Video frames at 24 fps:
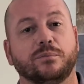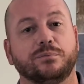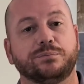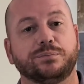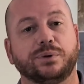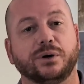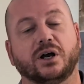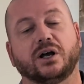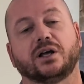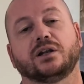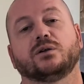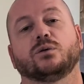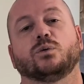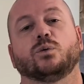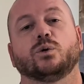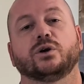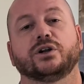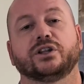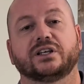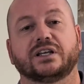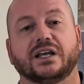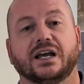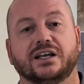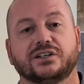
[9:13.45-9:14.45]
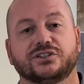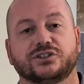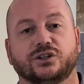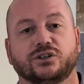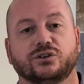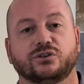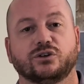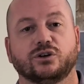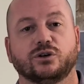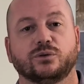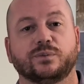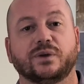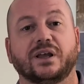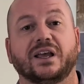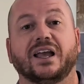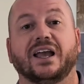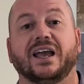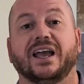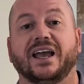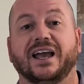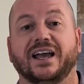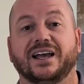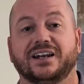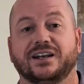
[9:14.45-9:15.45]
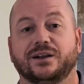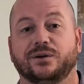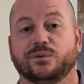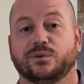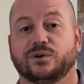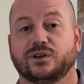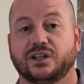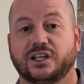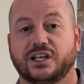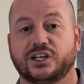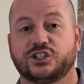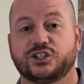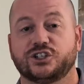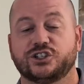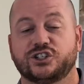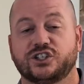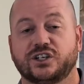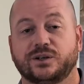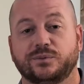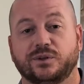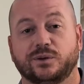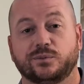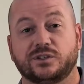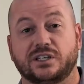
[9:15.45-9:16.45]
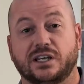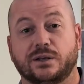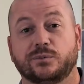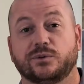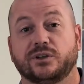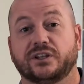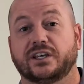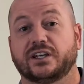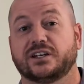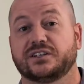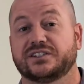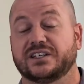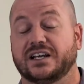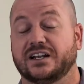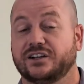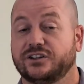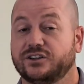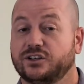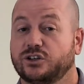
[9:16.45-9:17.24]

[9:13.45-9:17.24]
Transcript: but one of the guys in the group had a relationship that was able to get us on at the